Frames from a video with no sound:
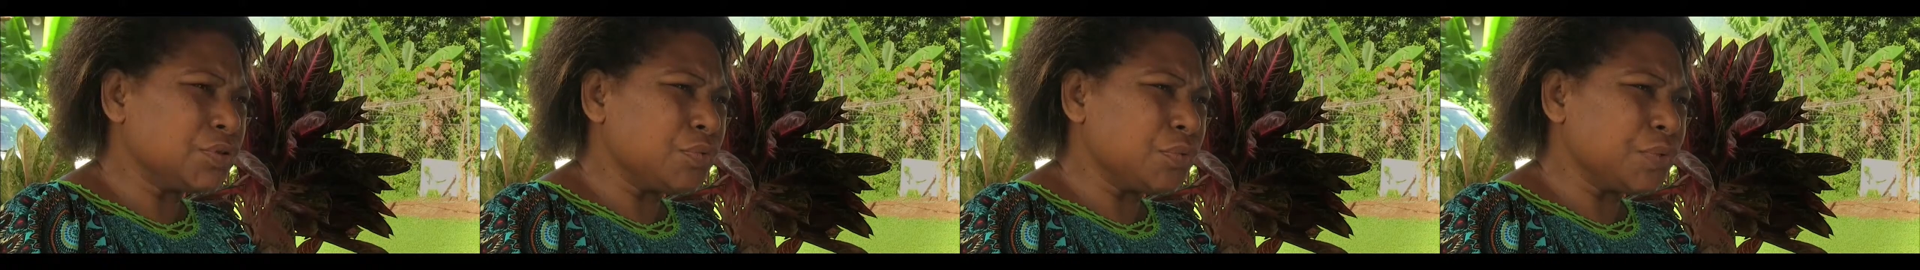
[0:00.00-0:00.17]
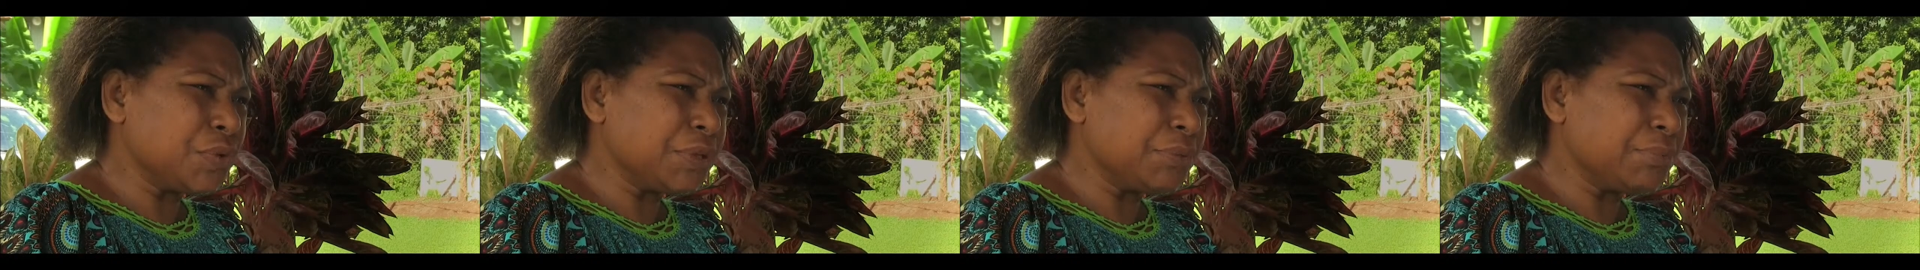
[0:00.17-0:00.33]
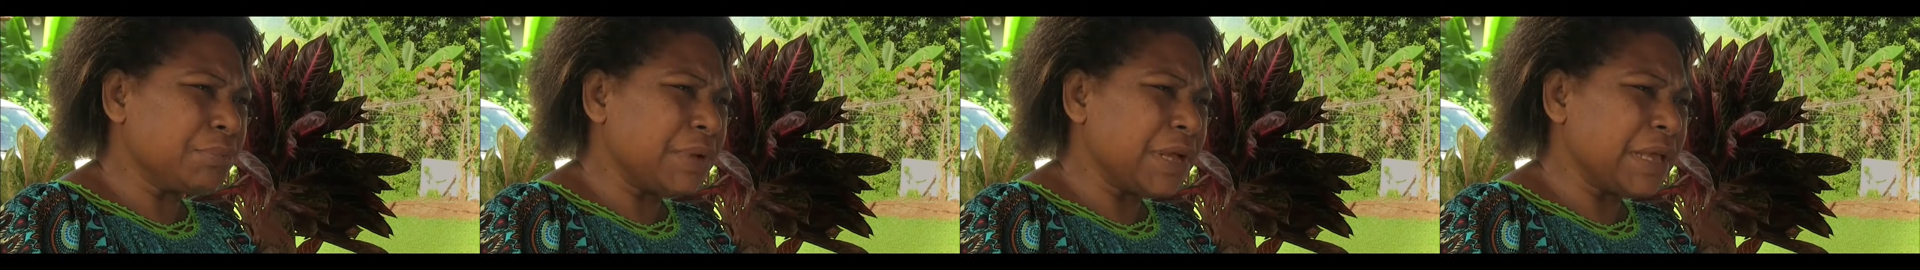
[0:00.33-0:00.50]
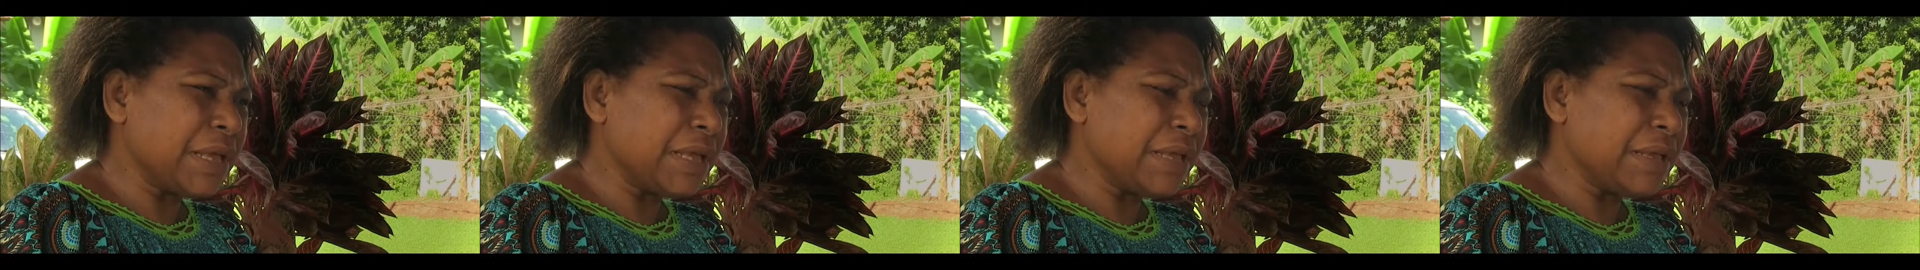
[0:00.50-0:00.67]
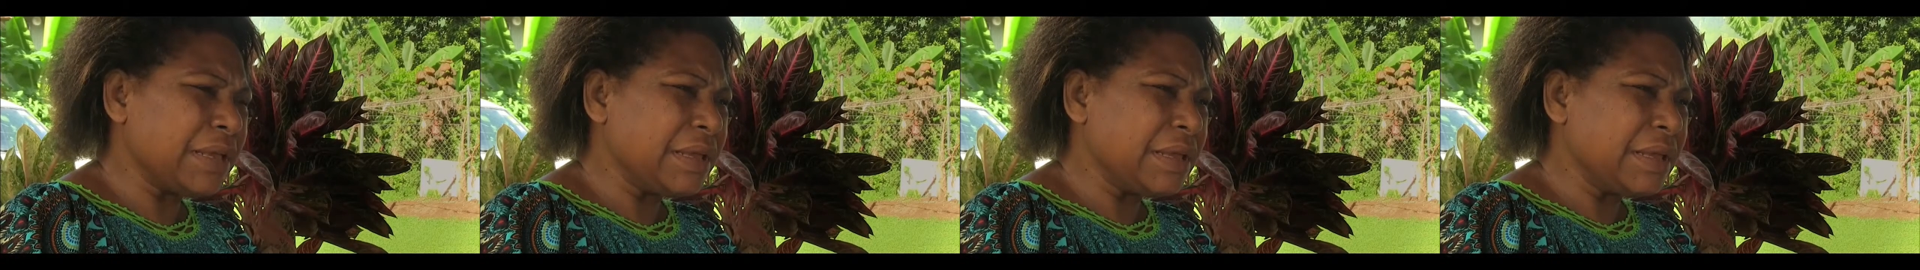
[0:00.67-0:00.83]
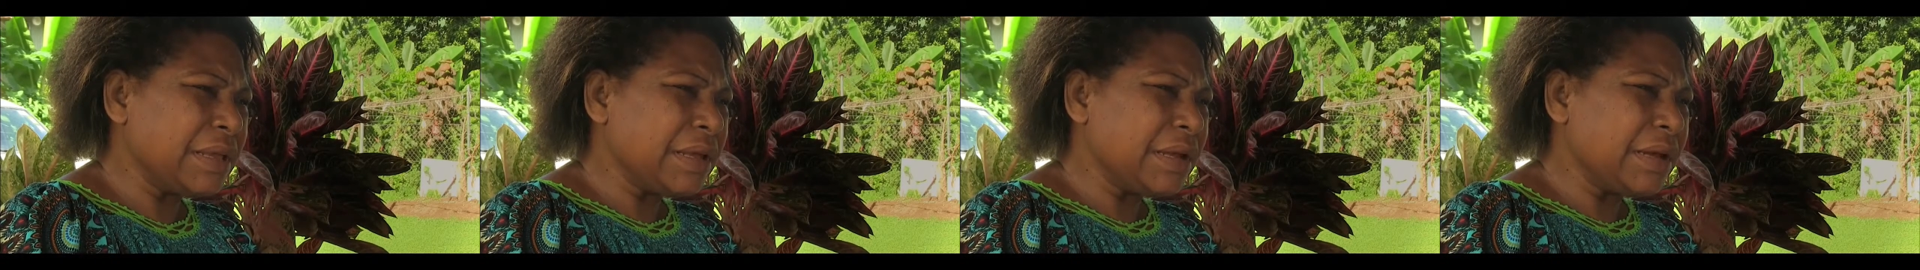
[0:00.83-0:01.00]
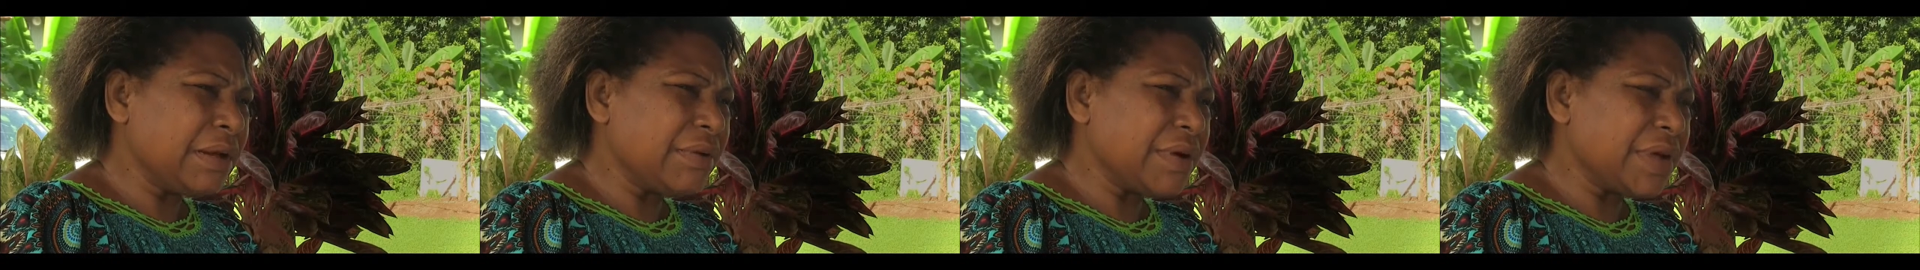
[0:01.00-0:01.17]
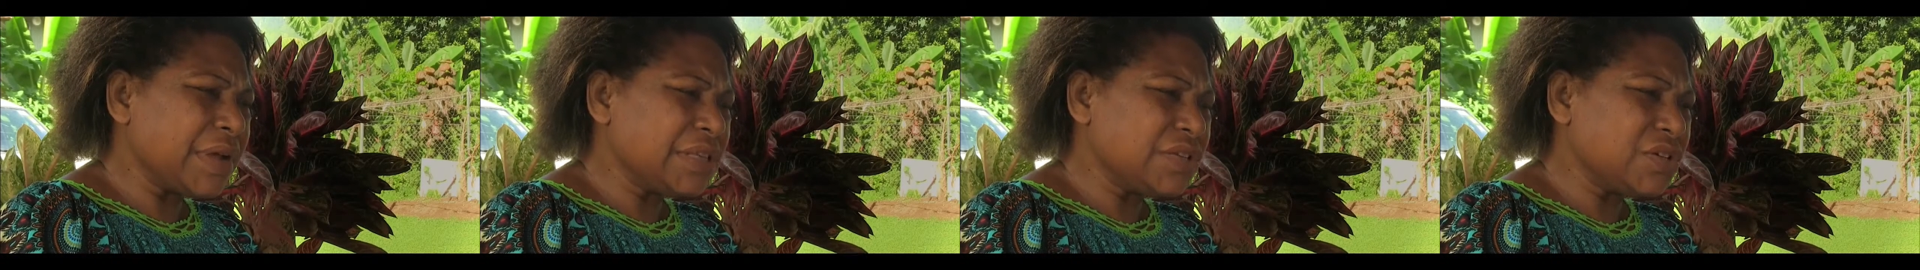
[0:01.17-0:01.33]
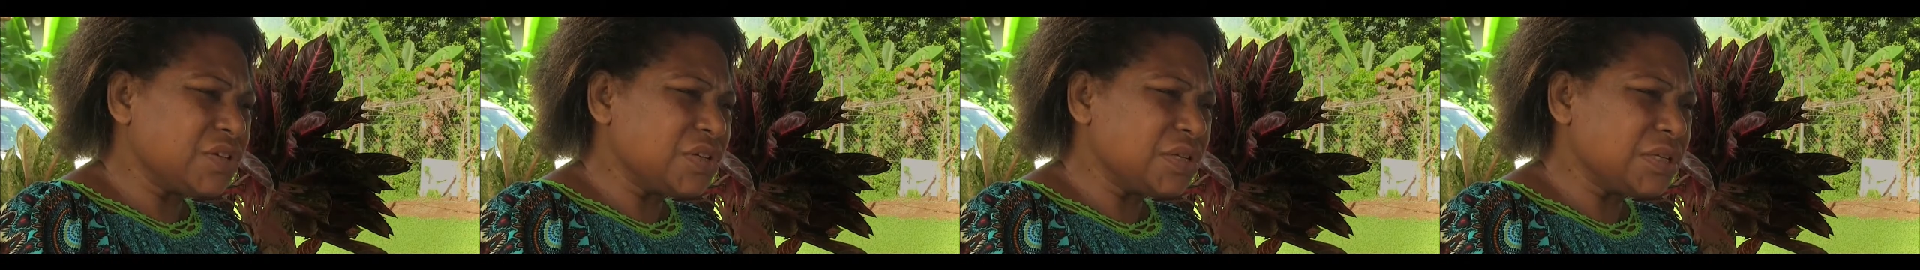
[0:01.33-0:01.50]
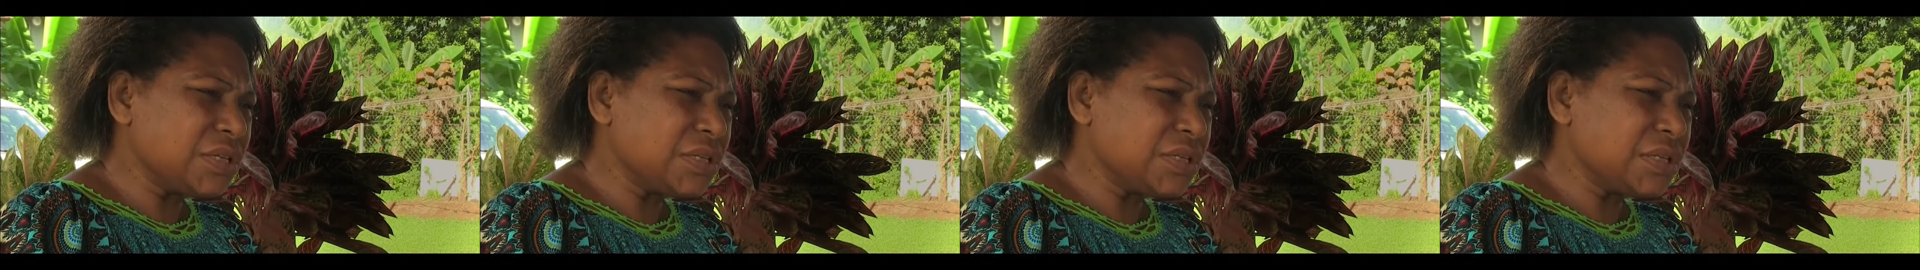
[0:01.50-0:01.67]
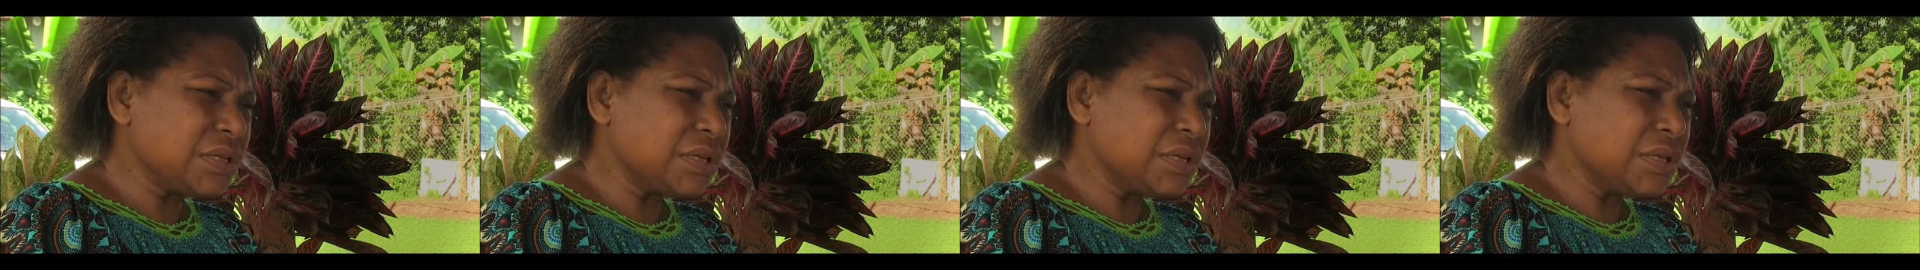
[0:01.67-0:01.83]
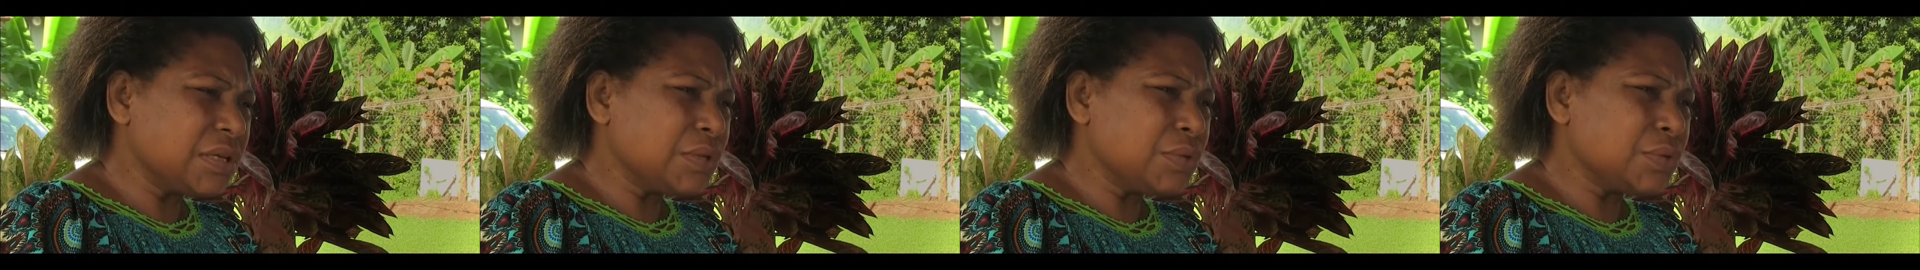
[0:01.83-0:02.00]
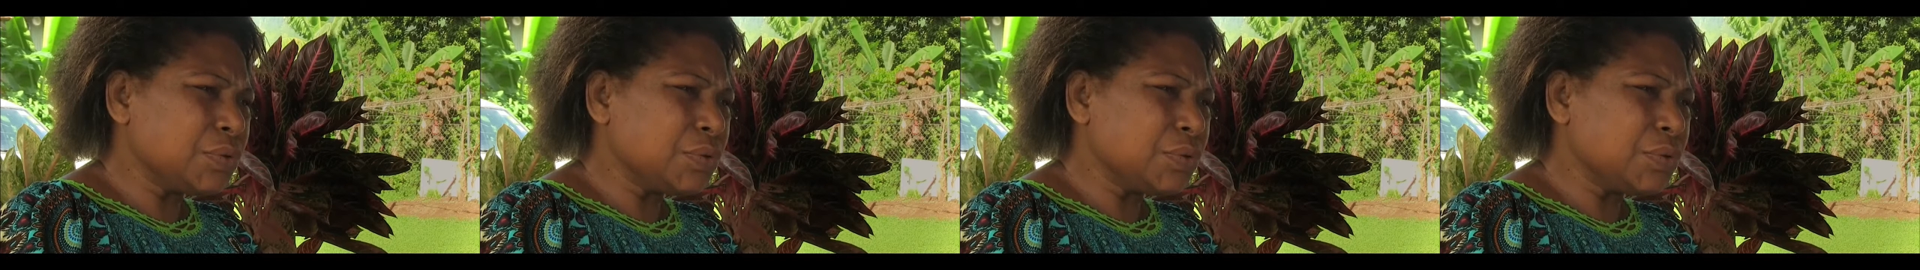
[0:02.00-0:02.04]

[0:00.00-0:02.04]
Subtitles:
through with my crutches